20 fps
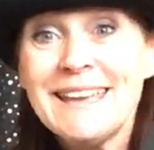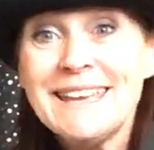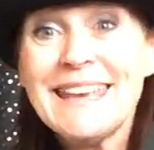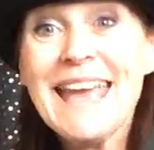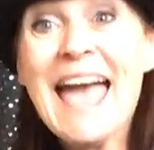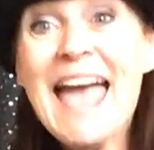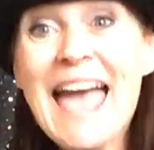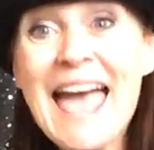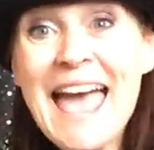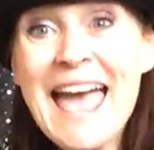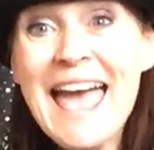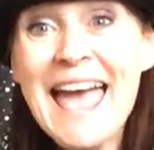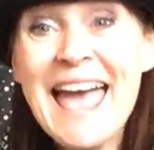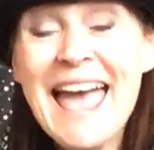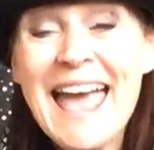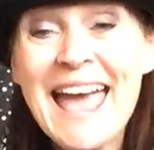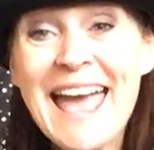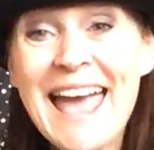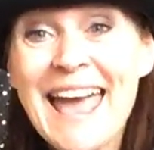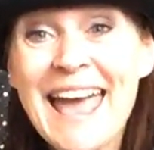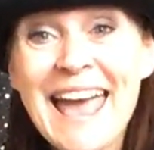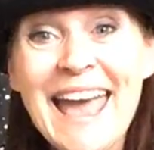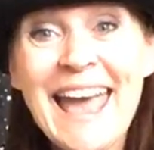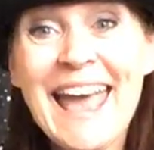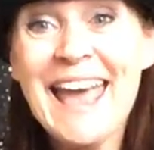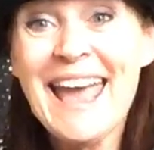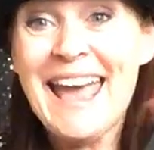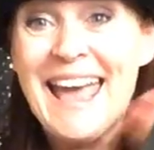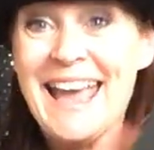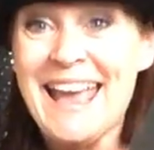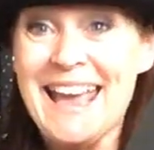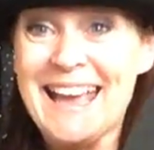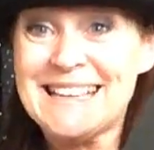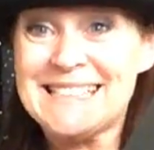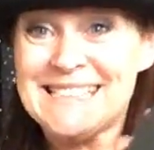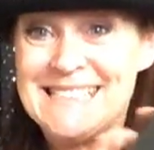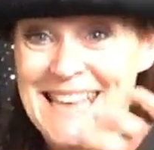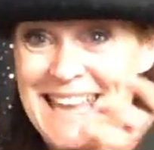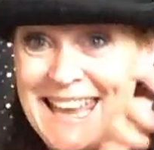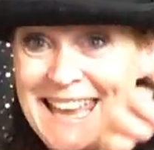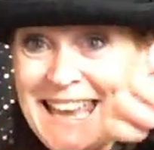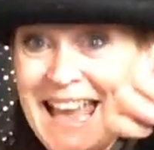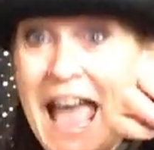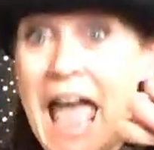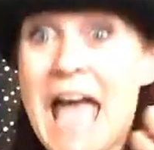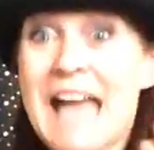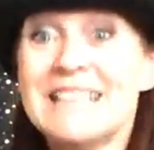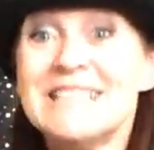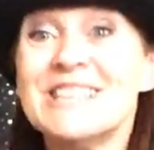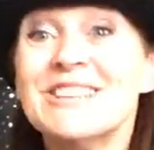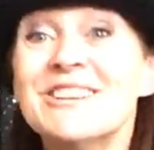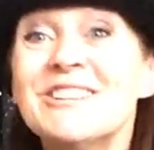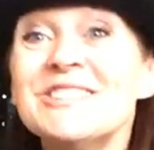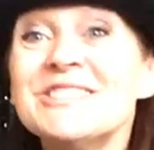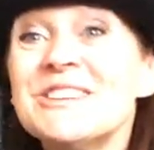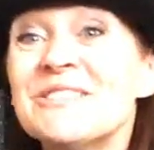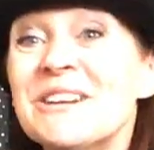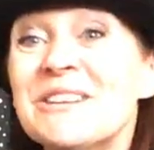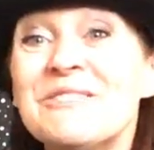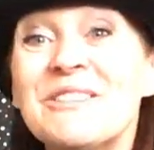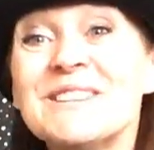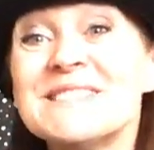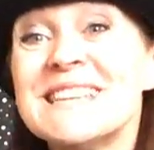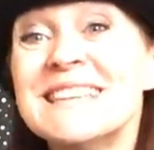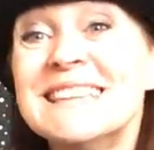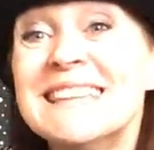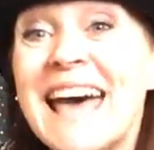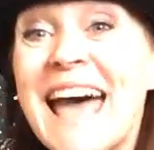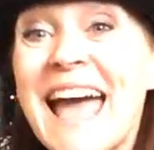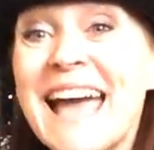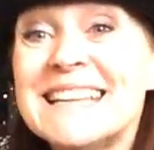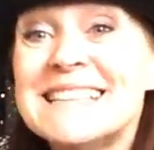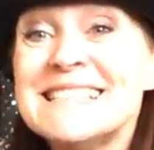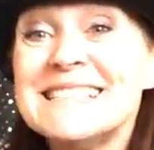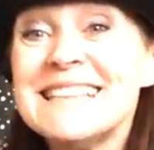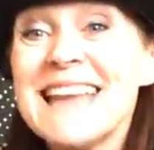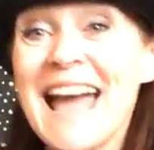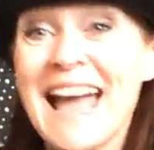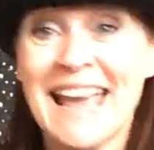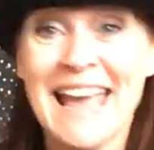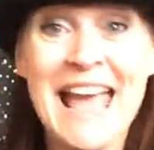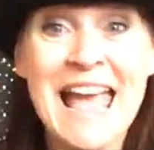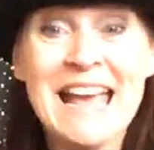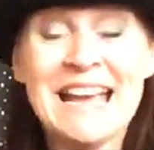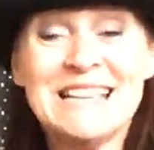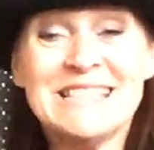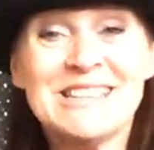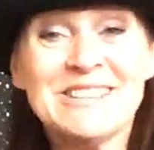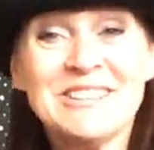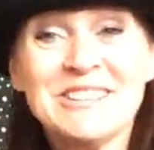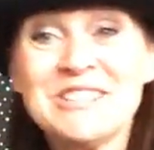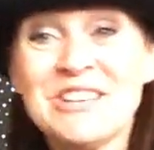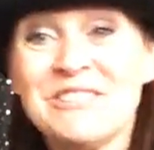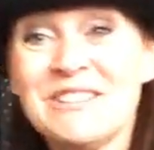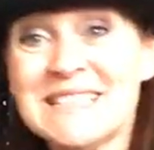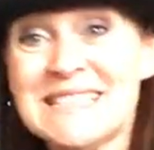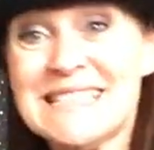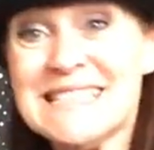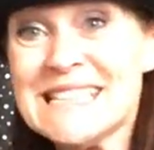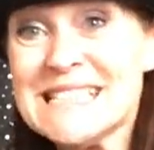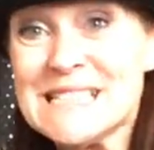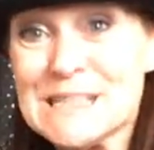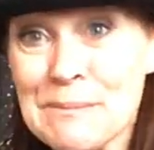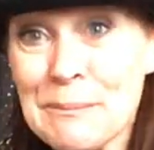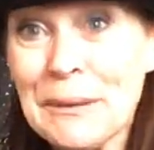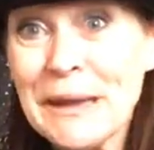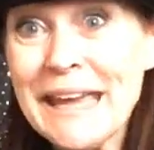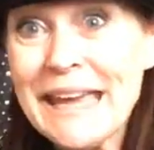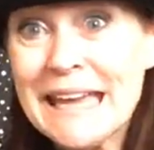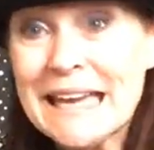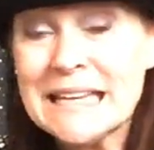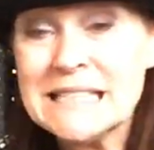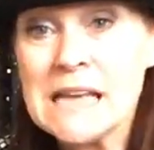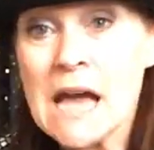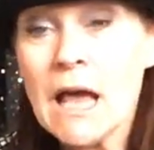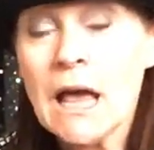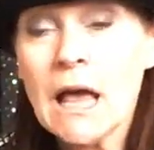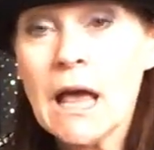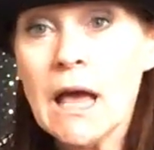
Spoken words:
Yay! See? Told you it wasn't there, didn't I? Told you it's disappeared.